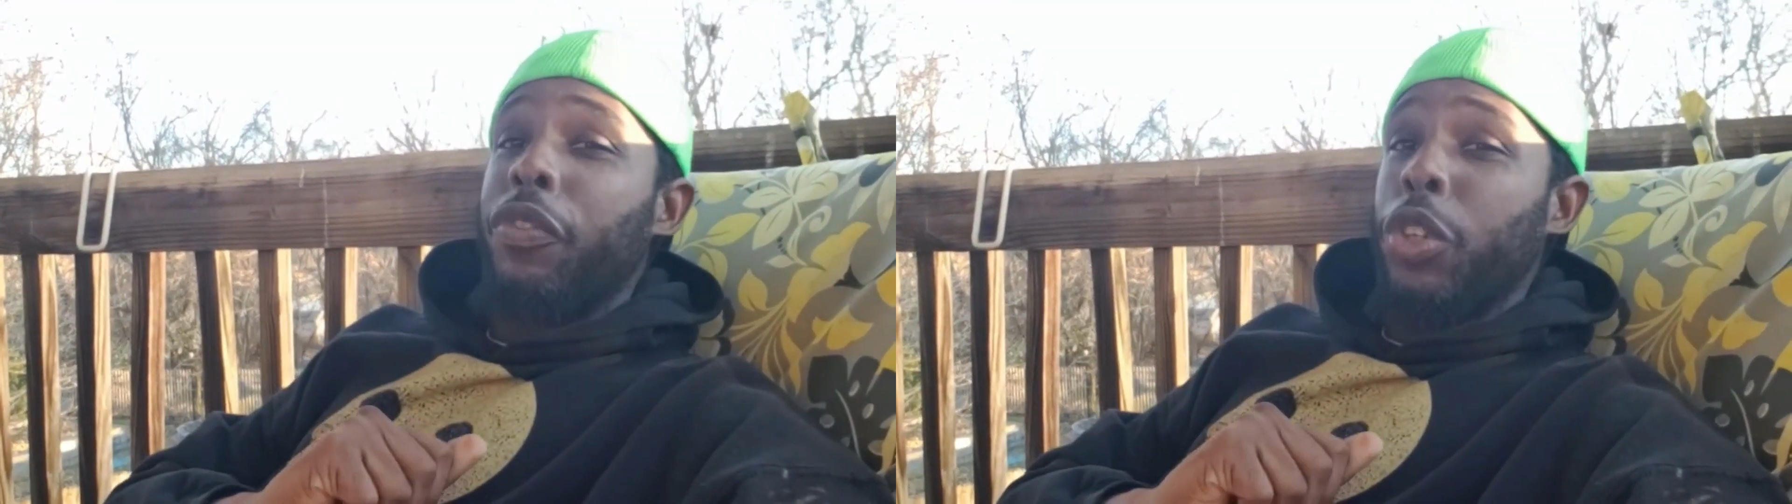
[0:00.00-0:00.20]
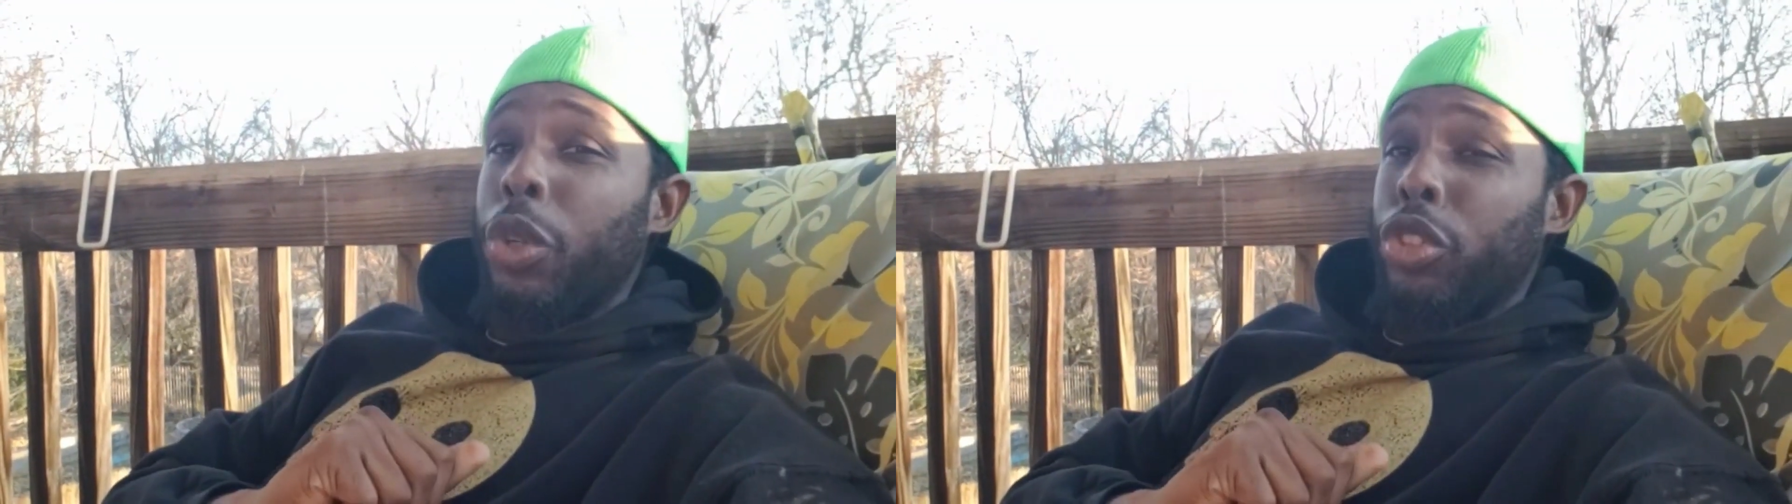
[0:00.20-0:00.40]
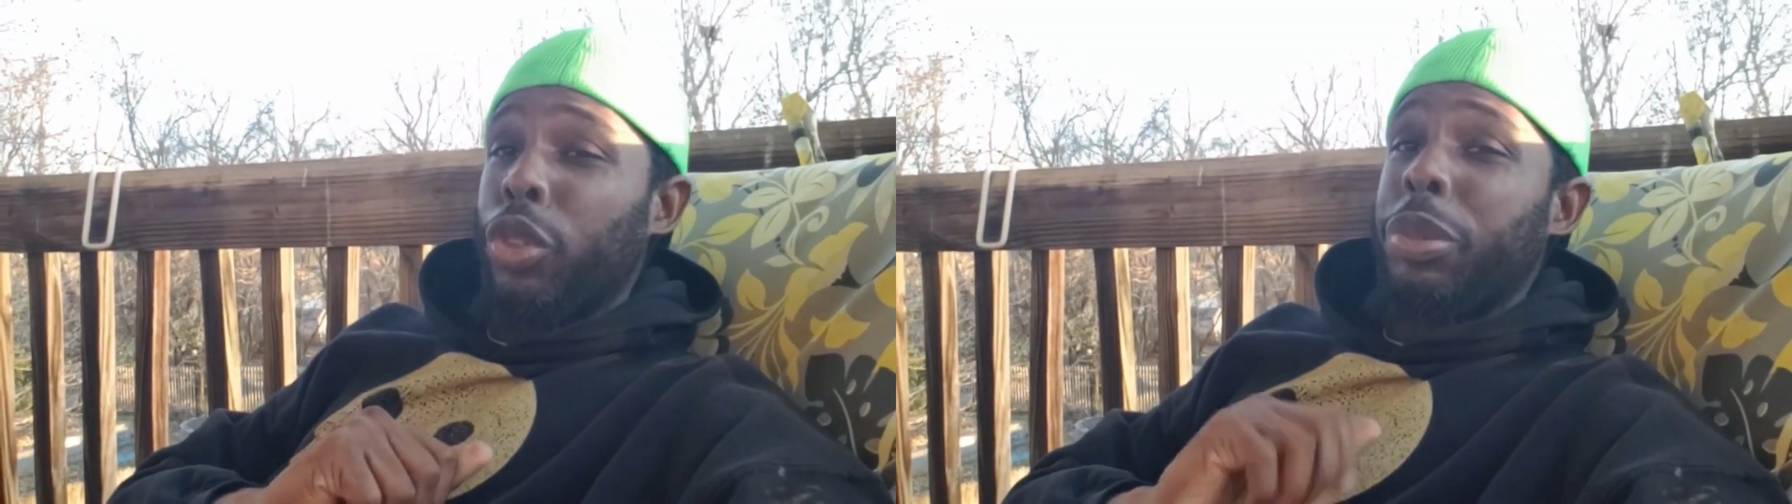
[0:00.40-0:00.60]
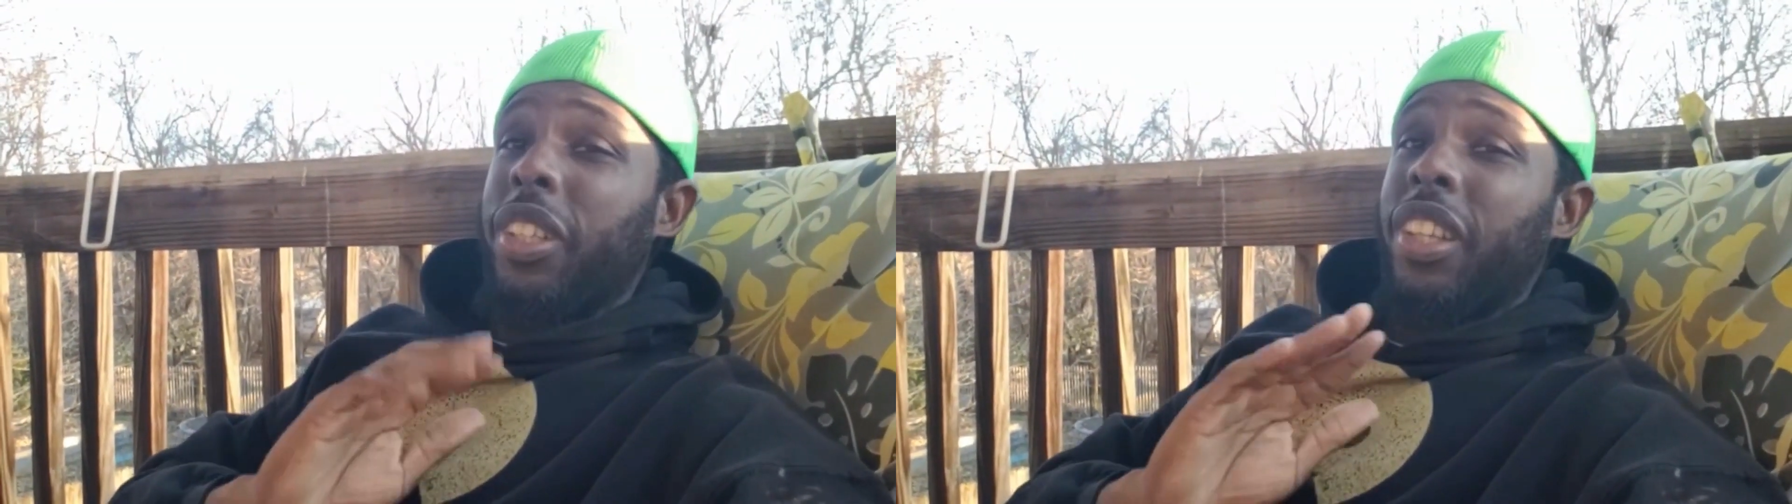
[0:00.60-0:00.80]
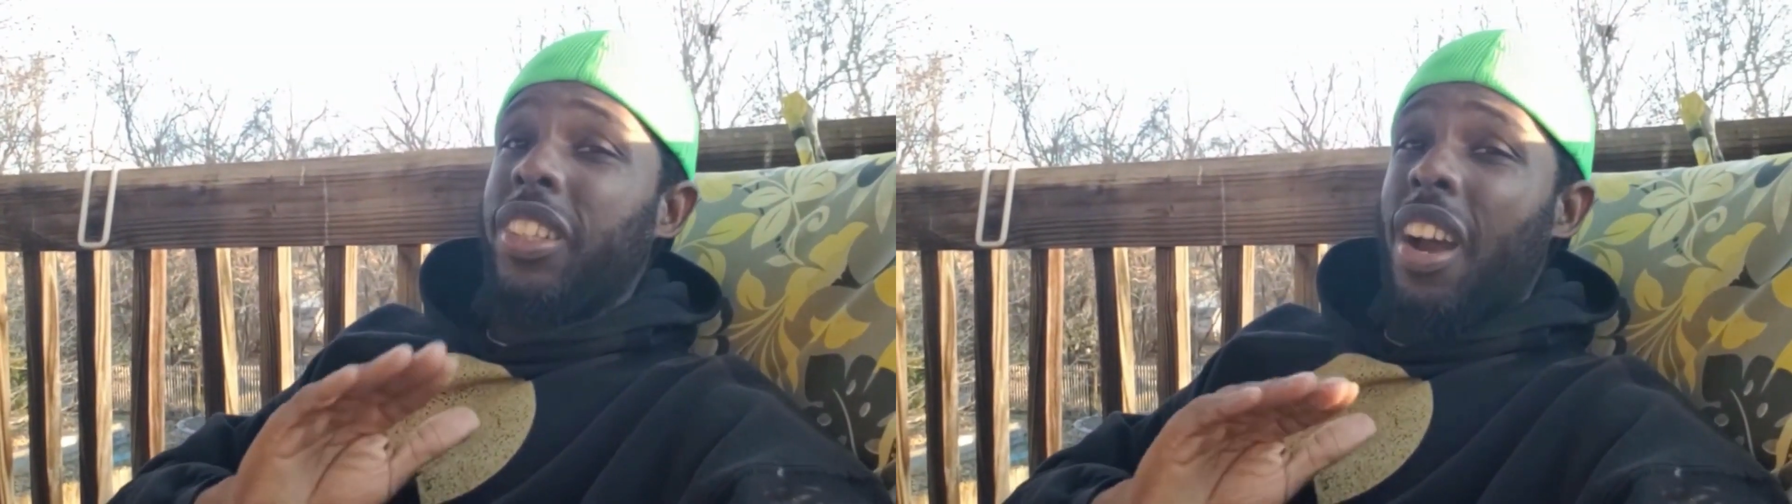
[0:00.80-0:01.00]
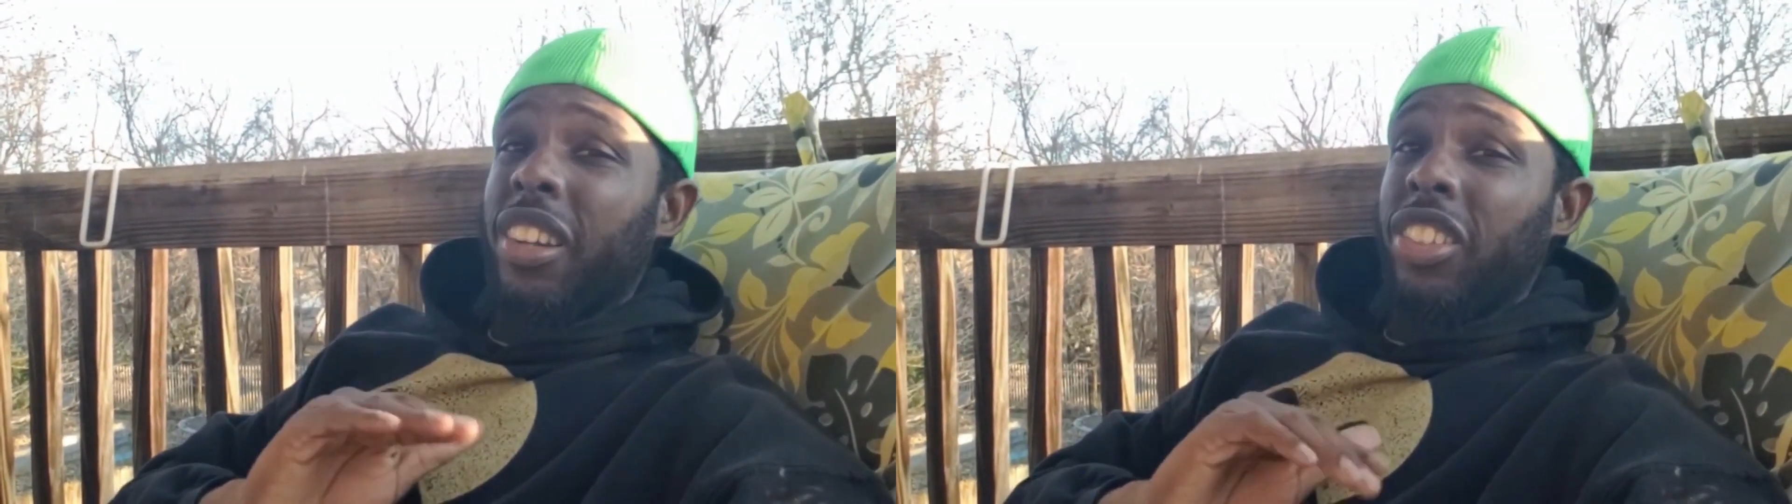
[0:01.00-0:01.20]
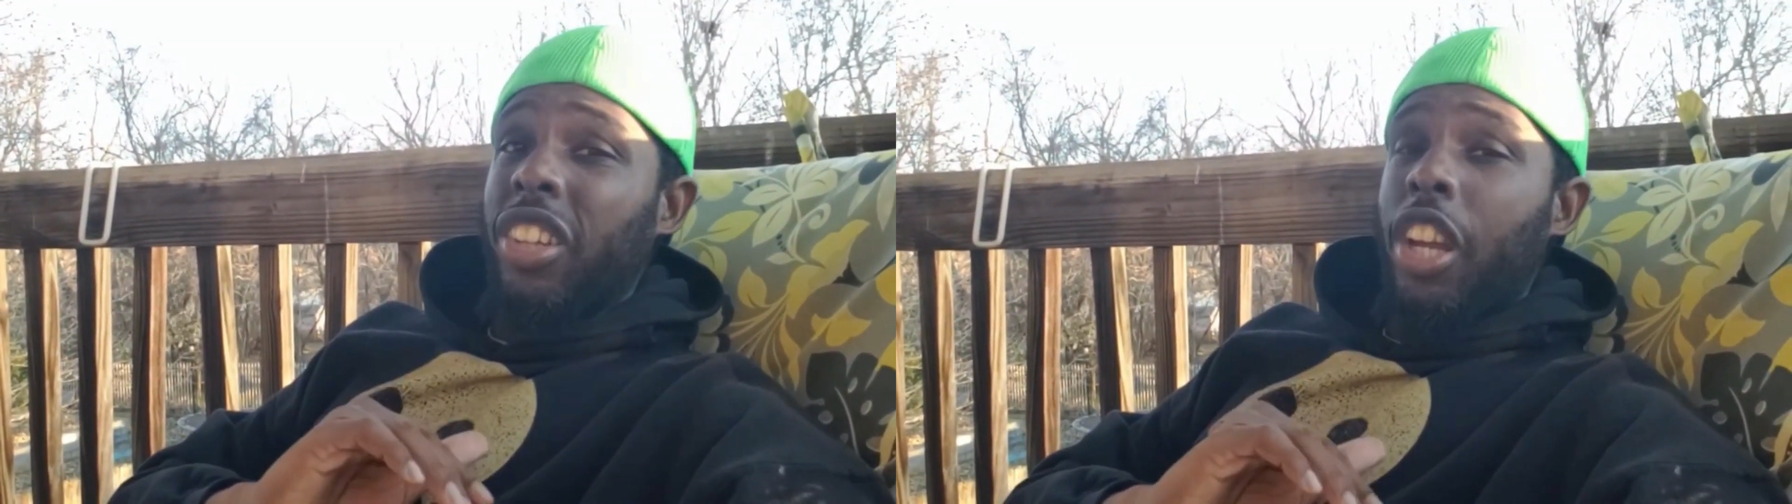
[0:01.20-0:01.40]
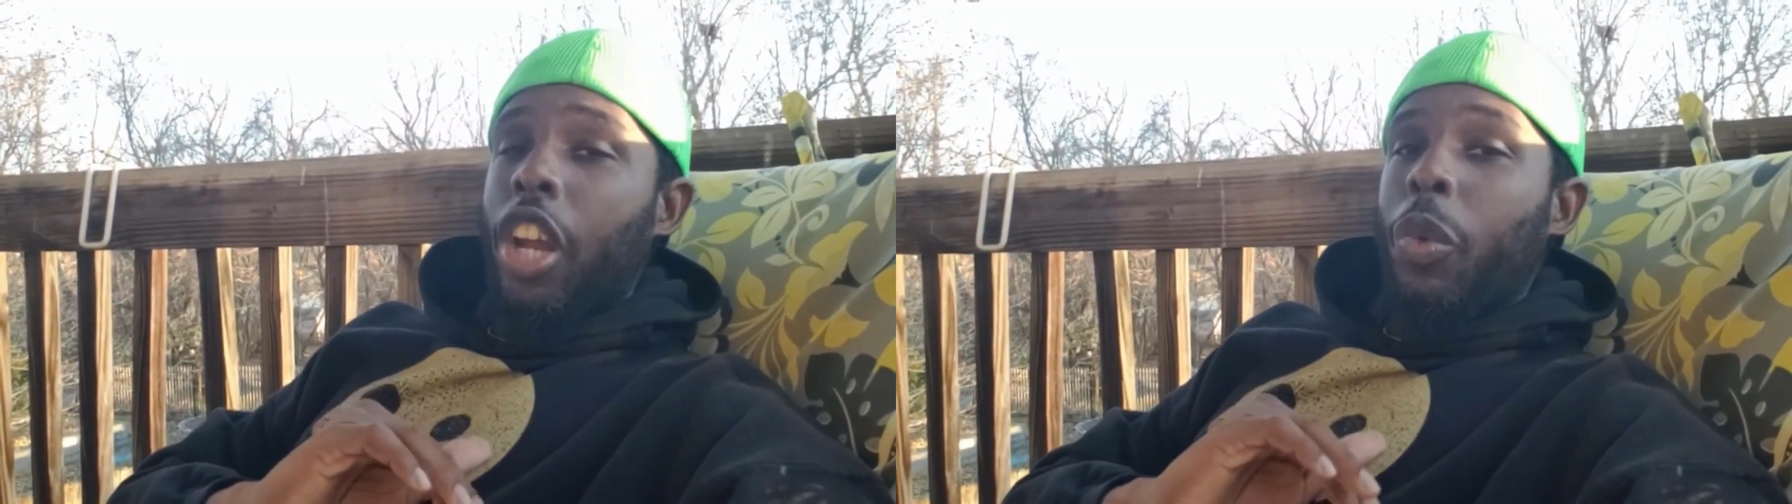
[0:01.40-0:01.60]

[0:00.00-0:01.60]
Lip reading: fewer trips to the doctor,